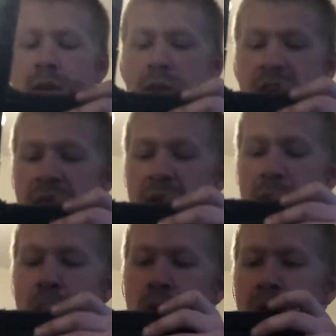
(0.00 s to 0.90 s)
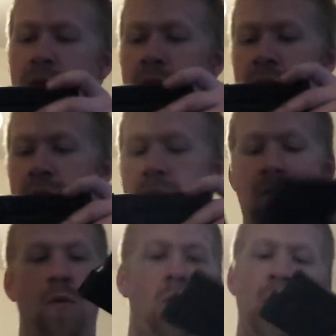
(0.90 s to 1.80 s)
give me a pointer on
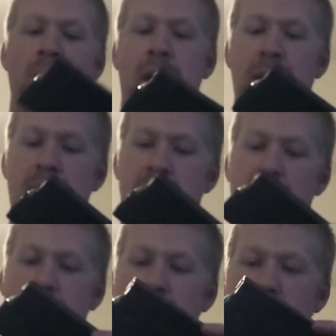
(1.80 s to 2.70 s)
what might be